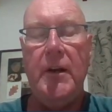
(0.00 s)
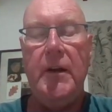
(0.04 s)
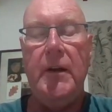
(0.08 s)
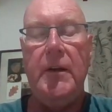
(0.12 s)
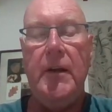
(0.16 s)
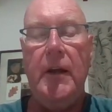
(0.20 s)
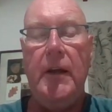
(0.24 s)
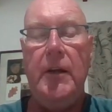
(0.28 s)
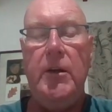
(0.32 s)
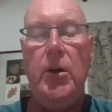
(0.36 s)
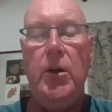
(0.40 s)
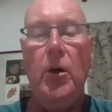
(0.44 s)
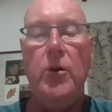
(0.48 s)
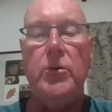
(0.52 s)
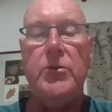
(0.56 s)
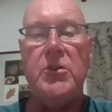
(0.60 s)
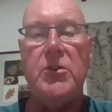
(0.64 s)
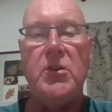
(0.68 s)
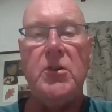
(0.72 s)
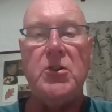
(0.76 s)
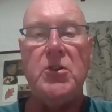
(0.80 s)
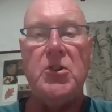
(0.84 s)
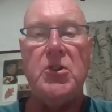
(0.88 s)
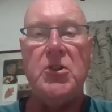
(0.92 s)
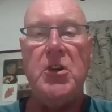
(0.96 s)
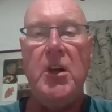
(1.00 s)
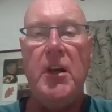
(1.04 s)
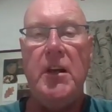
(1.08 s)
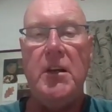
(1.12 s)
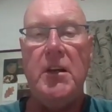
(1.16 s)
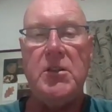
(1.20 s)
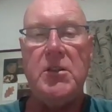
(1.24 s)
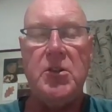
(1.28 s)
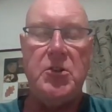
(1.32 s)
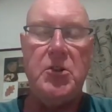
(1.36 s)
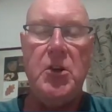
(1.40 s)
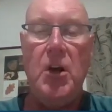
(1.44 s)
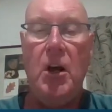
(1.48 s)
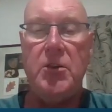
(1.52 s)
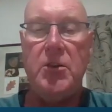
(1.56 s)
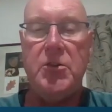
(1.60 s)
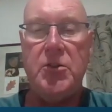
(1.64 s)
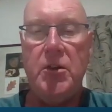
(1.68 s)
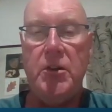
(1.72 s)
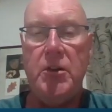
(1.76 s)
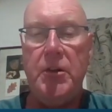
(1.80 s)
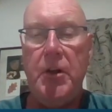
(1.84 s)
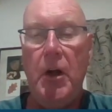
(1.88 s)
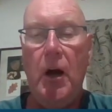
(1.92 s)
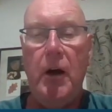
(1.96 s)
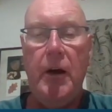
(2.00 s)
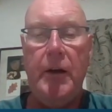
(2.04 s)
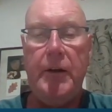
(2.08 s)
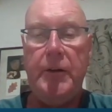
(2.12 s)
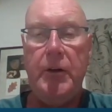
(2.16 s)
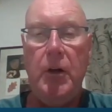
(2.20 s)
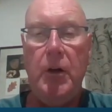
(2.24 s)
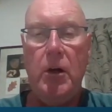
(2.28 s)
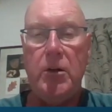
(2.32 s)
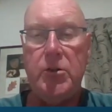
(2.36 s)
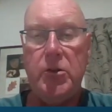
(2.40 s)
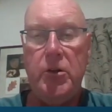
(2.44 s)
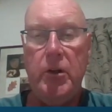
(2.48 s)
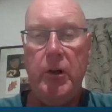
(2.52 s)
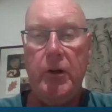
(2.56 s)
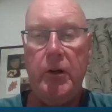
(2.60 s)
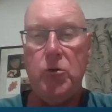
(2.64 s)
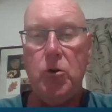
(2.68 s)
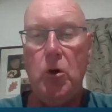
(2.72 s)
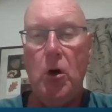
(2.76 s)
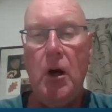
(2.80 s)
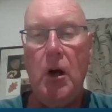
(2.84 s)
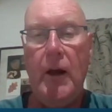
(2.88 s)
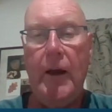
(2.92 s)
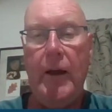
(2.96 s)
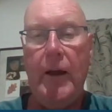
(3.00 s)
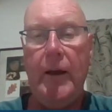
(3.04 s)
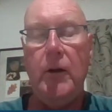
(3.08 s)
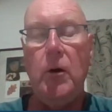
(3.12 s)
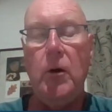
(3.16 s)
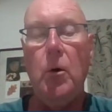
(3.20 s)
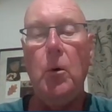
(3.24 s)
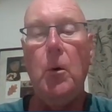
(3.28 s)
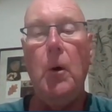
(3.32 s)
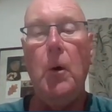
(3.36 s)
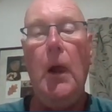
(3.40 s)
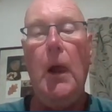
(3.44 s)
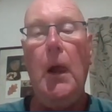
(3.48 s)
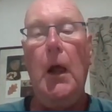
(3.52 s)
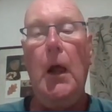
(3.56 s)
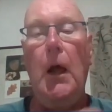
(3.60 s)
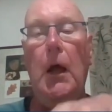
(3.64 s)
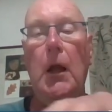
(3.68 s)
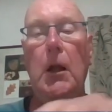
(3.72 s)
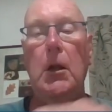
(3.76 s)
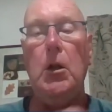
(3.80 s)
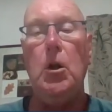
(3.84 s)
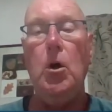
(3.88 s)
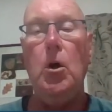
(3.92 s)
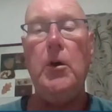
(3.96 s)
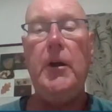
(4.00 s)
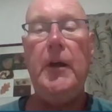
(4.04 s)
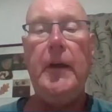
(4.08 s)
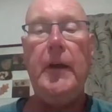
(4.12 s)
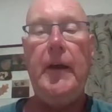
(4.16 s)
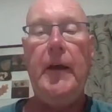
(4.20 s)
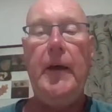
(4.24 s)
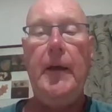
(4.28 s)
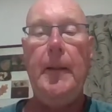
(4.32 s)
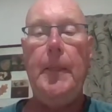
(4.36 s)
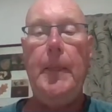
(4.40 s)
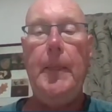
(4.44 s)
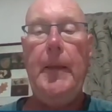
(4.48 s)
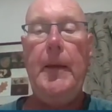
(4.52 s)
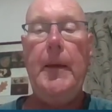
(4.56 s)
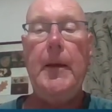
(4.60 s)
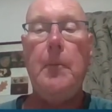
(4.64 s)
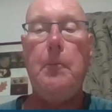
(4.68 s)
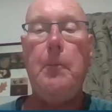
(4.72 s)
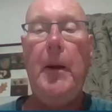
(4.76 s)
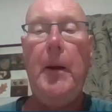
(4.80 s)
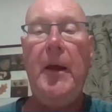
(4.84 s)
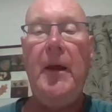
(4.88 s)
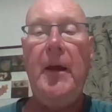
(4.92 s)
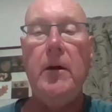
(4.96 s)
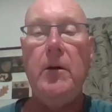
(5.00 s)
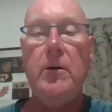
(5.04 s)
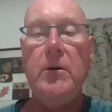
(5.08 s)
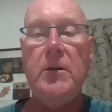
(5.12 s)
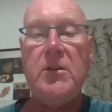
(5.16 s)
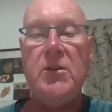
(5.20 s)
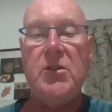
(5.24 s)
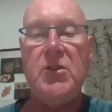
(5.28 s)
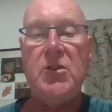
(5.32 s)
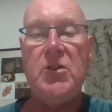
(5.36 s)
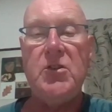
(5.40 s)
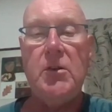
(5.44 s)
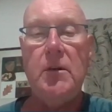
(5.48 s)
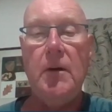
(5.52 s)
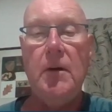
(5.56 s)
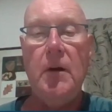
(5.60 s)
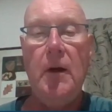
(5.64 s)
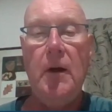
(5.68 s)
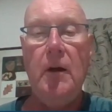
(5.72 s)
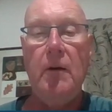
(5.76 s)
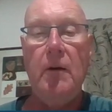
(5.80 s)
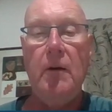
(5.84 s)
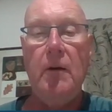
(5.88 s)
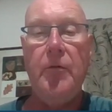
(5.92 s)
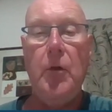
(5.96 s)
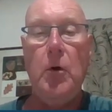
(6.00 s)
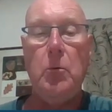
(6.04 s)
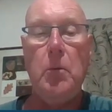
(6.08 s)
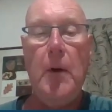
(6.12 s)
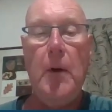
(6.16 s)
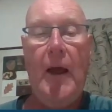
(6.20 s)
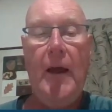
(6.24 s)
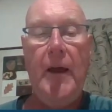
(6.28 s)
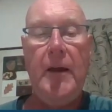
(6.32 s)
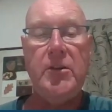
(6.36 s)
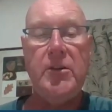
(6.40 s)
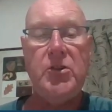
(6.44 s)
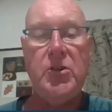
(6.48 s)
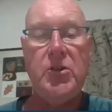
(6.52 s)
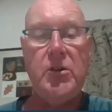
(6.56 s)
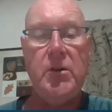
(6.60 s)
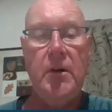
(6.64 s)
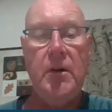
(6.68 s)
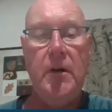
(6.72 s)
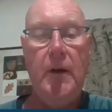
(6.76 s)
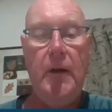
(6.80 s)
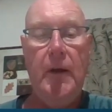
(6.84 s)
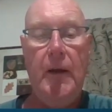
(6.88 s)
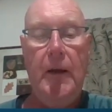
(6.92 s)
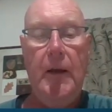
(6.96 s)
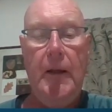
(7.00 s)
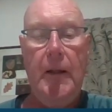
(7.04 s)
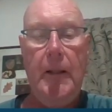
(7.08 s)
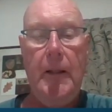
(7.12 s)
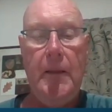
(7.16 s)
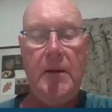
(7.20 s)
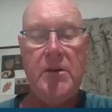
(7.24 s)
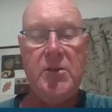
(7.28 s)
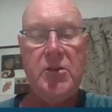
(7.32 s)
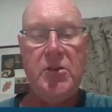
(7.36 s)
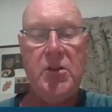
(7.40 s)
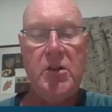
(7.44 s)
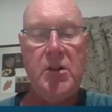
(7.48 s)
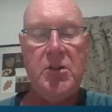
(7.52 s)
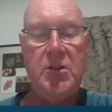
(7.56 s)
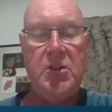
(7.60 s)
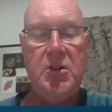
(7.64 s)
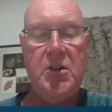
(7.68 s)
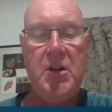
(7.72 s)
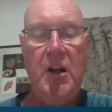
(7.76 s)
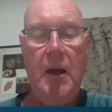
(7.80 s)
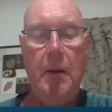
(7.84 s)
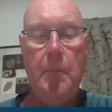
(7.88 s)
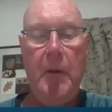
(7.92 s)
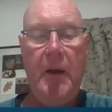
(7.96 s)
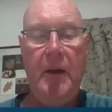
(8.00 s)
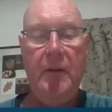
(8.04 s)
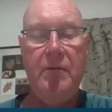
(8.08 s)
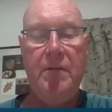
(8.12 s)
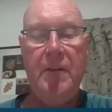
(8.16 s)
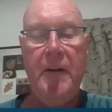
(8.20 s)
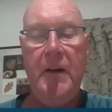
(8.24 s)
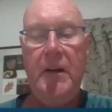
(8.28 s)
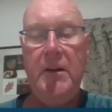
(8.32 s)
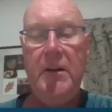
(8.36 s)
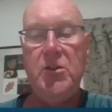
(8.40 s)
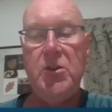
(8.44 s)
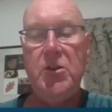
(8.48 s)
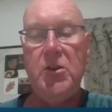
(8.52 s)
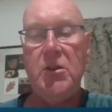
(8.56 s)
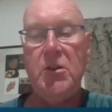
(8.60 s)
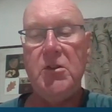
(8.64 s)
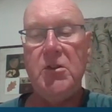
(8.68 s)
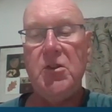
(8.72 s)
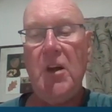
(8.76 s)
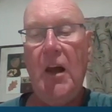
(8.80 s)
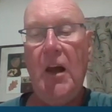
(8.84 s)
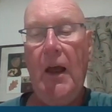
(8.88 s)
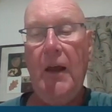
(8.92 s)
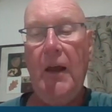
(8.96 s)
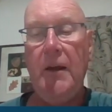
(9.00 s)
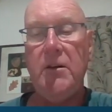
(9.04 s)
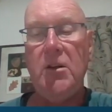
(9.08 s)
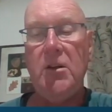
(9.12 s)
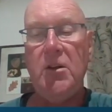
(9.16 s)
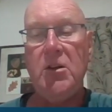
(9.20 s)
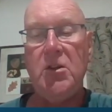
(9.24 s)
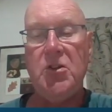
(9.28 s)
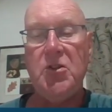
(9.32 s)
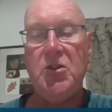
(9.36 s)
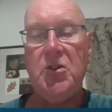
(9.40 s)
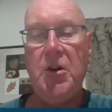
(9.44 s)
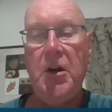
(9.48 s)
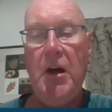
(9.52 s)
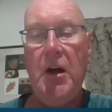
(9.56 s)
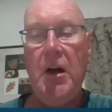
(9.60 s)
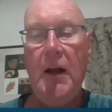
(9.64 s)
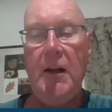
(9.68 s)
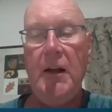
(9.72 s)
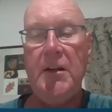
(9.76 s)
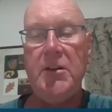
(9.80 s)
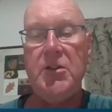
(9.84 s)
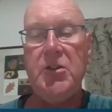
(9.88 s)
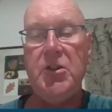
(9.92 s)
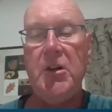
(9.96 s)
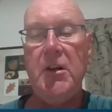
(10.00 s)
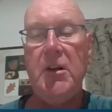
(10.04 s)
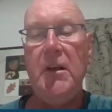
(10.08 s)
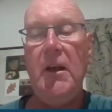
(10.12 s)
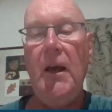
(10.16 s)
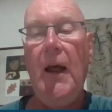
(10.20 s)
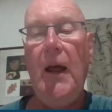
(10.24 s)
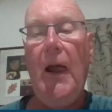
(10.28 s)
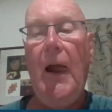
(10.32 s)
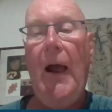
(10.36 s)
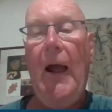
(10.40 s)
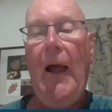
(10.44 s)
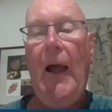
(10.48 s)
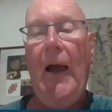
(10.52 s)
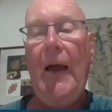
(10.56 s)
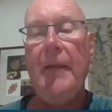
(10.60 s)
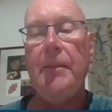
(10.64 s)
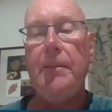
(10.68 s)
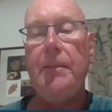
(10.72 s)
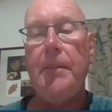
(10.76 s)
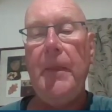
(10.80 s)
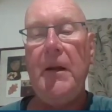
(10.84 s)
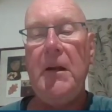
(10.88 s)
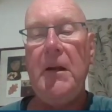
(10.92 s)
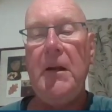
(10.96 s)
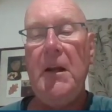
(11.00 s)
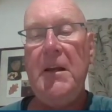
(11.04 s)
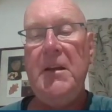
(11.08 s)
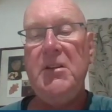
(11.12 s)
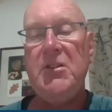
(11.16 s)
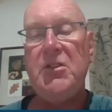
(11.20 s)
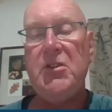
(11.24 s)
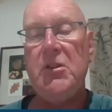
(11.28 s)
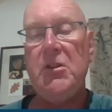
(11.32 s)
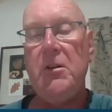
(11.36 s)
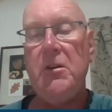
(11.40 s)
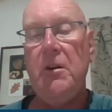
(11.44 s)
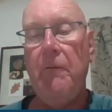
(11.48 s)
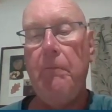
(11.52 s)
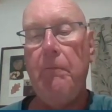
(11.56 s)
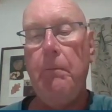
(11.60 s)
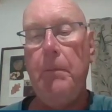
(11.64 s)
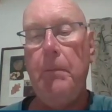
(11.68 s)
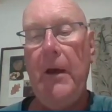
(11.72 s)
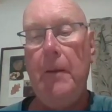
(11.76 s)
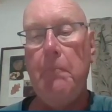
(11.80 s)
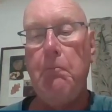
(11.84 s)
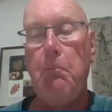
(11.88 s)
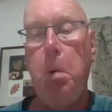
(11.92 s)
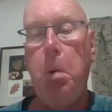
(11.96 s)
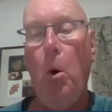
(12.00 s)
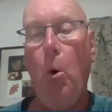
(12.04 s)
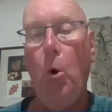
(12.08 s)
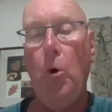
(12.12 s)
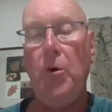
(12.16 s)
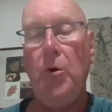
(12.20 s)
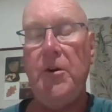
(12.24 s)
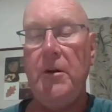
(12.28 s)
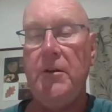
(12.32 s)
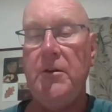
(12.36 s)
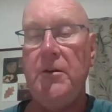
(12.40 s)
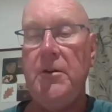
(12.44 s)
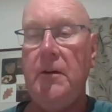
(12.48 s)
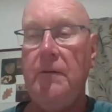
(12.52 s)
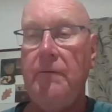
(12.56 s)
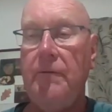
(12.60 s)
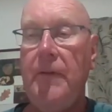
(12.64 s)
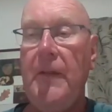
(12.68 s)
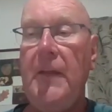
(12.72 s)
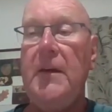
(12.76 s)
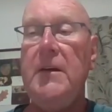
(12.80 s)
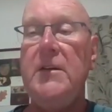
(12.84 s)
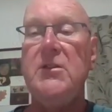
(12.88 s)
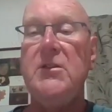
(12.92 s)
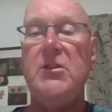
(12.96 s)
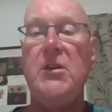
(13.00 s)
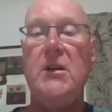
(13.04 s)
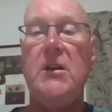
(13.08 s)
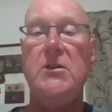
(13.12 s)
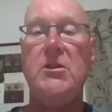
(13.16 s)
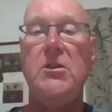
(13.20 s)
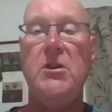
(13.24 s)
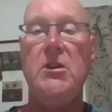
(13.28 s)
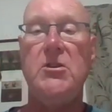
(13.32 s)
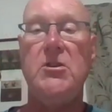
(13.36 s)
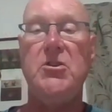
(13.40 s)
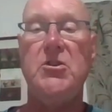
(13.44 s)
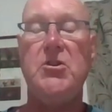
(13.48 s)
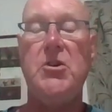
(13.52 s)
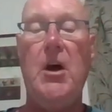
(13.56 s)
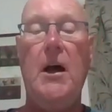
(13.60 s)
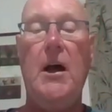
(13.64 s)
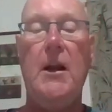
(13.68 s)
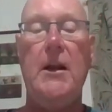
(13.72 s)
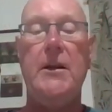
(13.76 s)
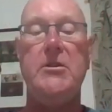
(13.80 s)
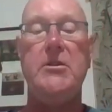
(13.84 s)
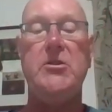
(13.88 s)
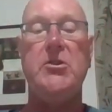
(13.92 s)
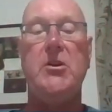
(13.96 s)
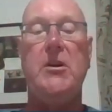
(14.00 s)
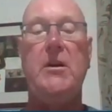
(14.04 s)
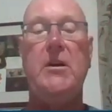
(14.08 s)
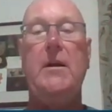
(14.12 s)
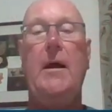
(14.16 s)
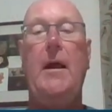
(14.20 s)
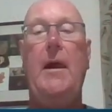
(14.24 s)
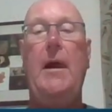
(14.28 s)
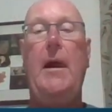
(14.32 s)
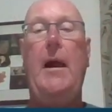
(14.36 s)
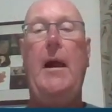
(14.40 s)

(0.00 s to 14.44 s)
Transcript: and he uses Shear's diagnostic triangle, looking at the appearance of the rash, the systemic features, and histology. And the least important of these is histology.